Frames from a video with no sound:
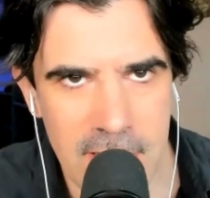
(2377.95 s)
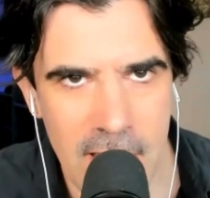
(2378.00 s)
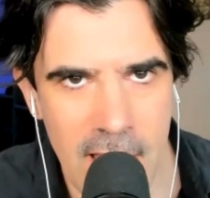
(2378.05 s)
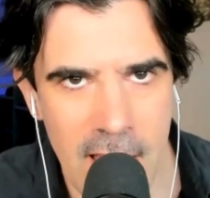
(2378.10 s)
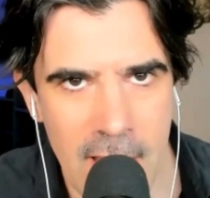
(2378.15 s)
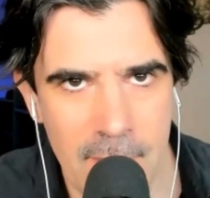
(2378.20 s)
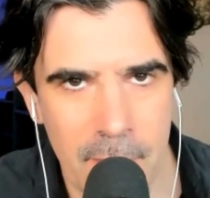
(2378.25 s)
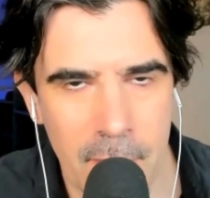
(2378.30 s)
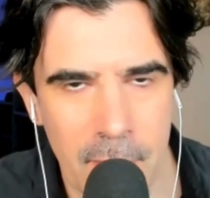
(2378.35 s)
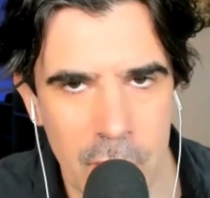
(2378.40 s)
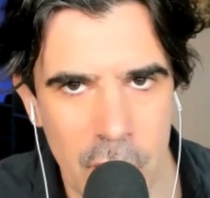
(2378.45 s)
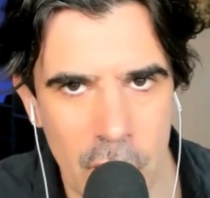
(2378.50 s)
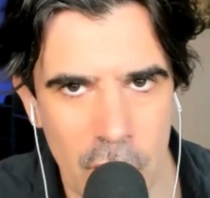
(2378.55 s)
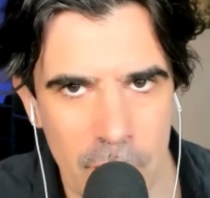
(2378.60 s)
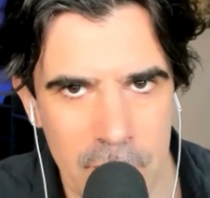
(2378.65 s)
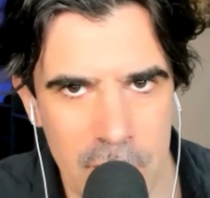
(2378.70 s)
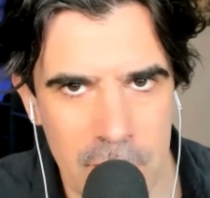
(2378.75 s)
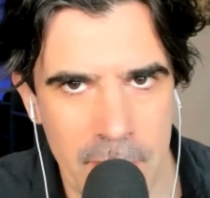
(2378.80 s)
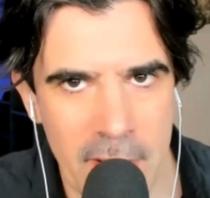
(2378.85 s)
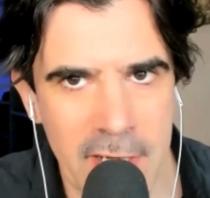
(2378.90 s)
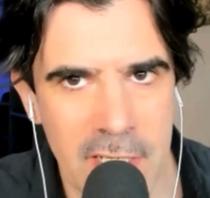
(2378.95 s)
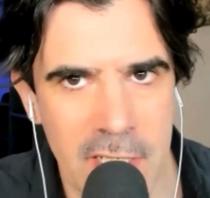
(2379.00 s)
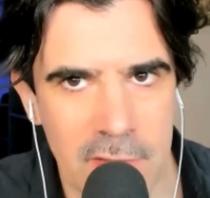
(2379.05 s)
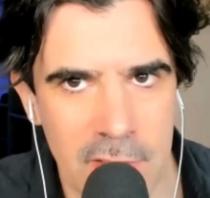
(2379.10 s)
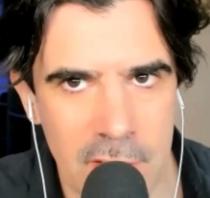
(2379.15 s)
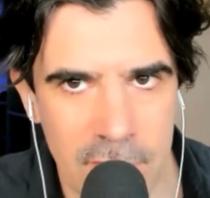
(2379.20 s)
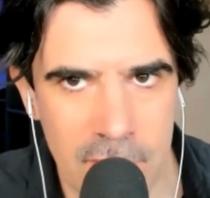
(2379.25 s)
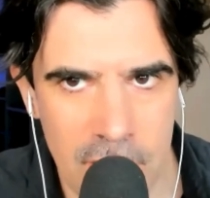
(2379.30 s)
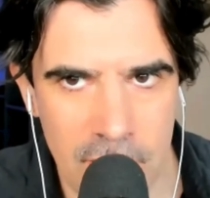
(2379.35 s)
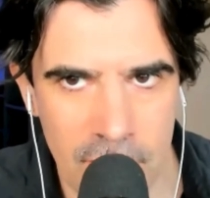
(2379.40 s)
Um, but your perspective
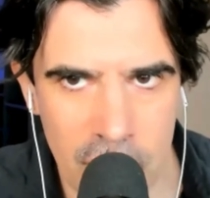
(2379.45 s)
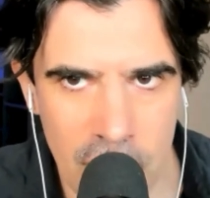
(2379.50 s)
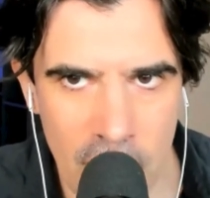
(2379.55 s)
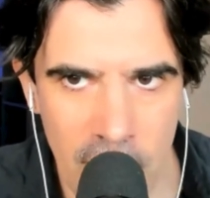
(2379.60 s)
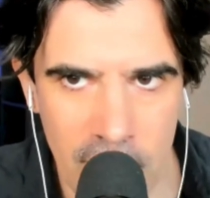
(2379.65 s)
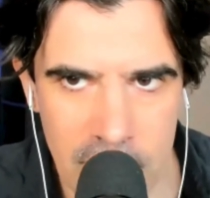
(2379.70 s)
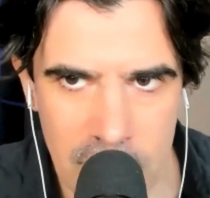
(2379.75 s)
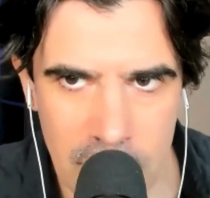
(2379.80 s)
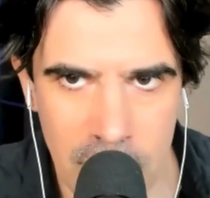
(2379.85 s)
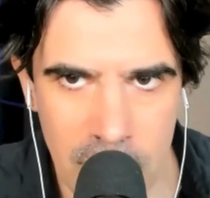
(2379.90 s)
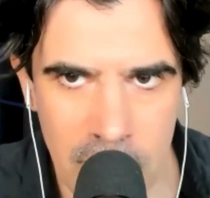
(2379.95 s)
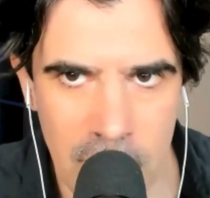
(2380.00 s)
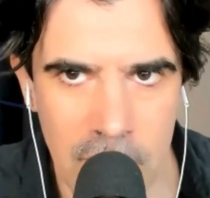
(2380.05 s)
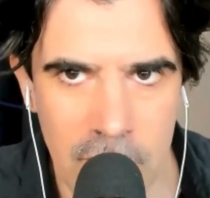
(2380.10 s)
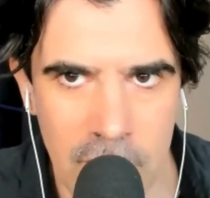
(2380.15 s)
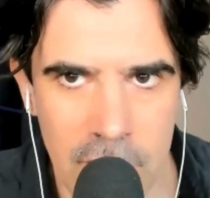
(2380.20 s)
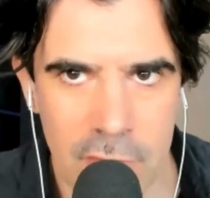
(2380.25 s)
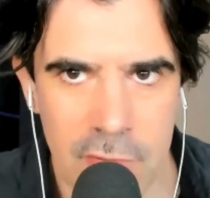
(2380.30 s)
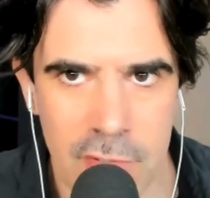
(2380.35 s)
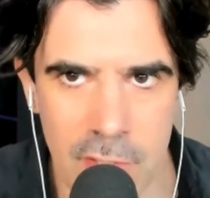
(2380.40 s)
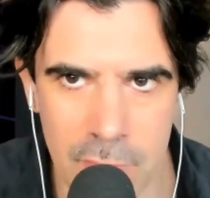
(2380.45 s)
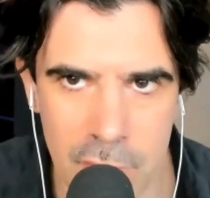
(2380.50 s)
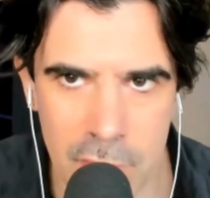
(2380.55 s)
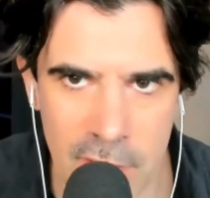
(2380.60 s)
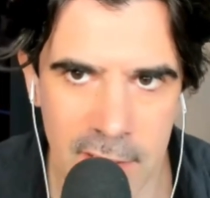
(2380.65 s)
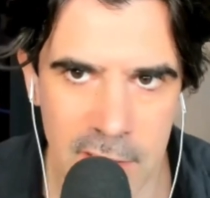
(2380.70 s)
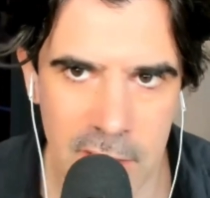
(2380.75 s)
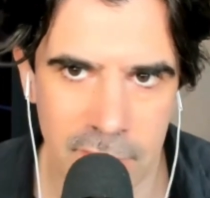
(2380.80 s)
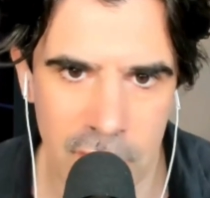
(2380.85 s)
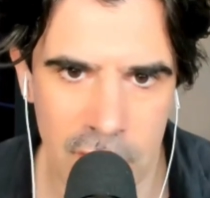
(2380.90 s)
is you've got to include
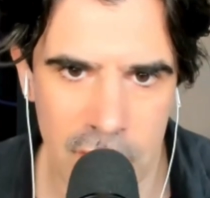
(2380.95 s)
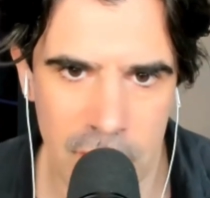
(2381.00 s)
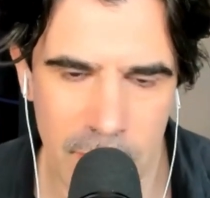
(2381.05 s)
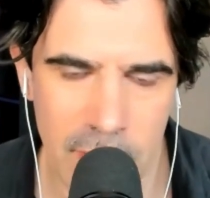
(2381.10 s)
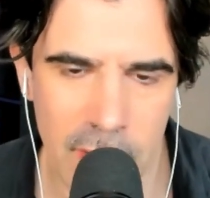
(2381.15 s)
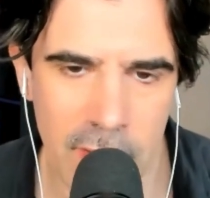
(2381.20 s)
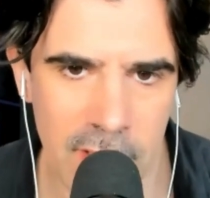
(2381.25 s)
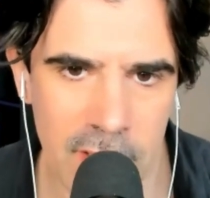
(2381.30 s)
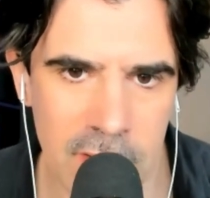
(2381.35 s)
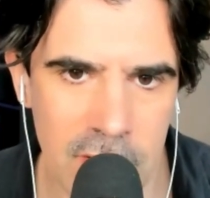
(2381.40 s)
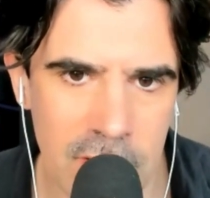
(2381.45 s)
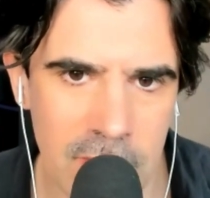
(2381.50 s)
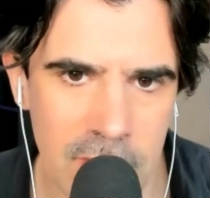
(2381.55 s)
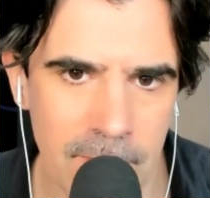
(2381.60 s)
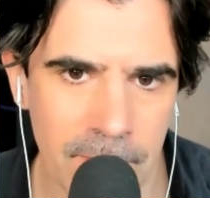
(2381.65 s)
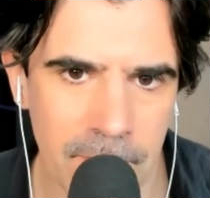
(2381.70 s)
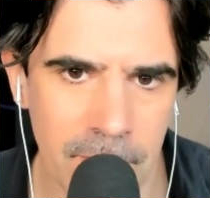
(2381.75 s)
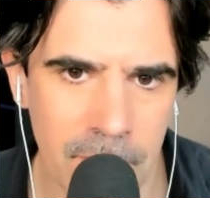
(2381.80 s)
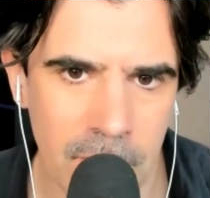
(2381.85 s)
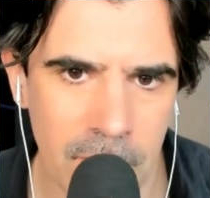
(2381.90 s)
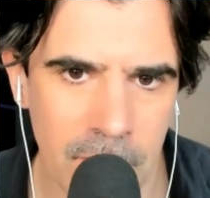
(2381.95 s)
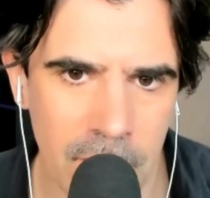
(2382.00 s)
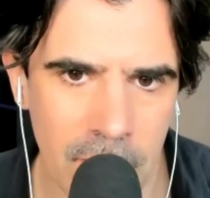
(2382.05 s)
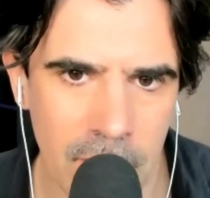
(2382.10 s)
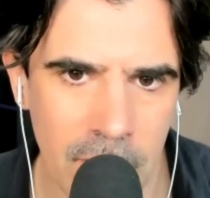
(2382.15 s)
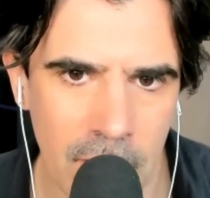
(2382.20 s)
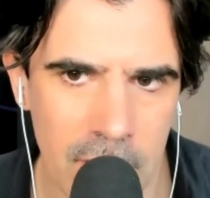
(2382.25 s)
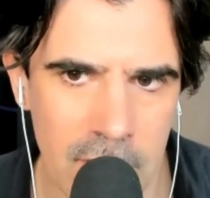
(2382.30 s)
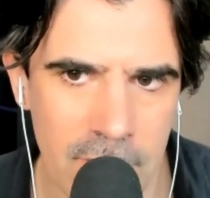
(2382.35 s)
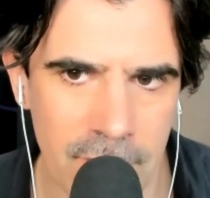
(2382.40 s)
subjective experience,
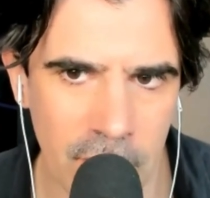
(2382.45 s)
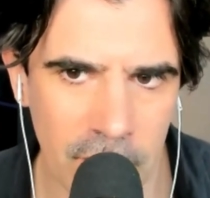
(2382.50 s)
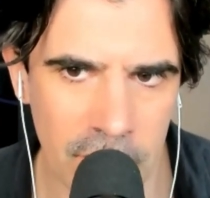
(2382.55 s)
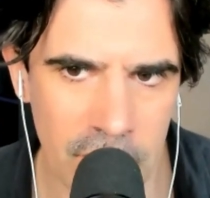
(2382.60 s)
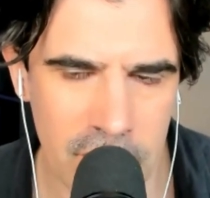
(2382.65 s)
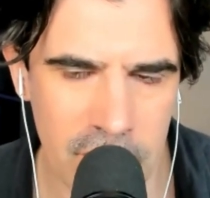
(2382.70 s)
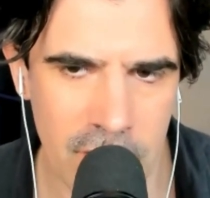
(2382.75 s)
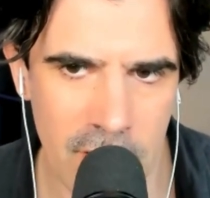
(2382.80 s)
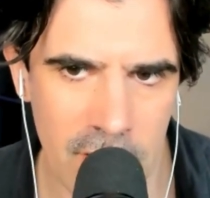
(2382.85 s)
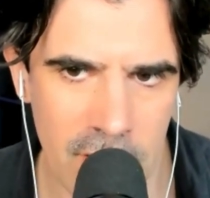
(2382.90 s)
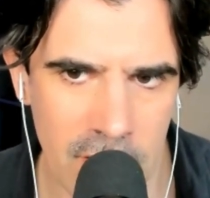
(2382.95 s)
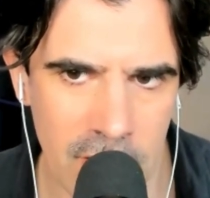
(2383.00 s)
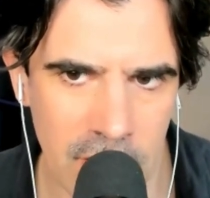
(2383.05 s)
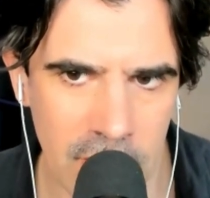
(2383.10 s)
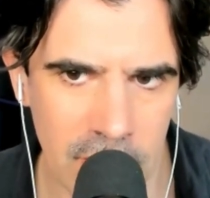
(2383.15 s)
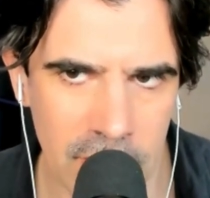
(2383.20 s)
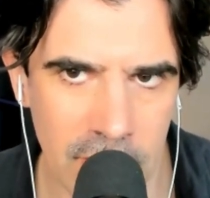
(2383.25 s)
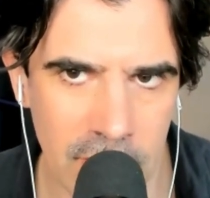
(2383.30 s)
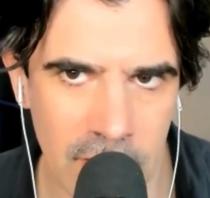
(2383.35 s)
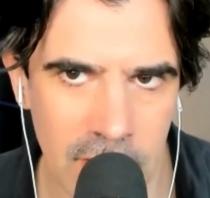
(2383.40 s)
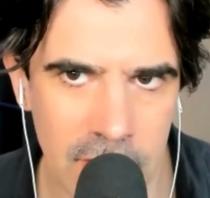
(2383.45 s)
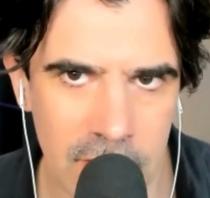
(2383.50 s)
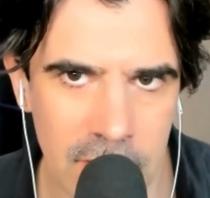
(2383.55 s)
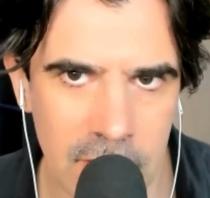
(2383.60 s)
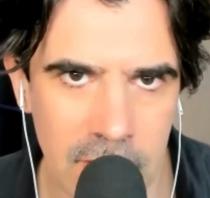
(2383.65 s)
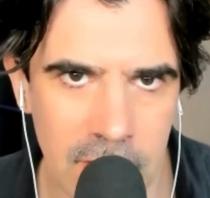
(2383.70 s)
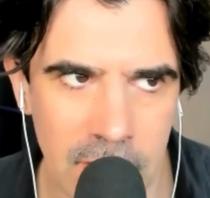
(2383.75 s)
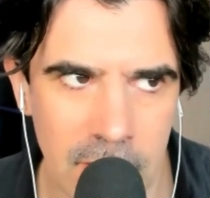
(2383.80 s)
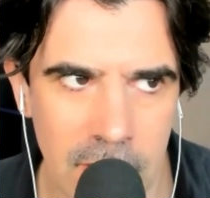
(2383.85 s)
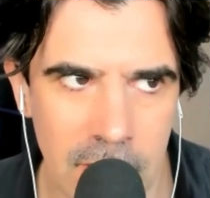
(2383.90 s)
and you've got to start including it.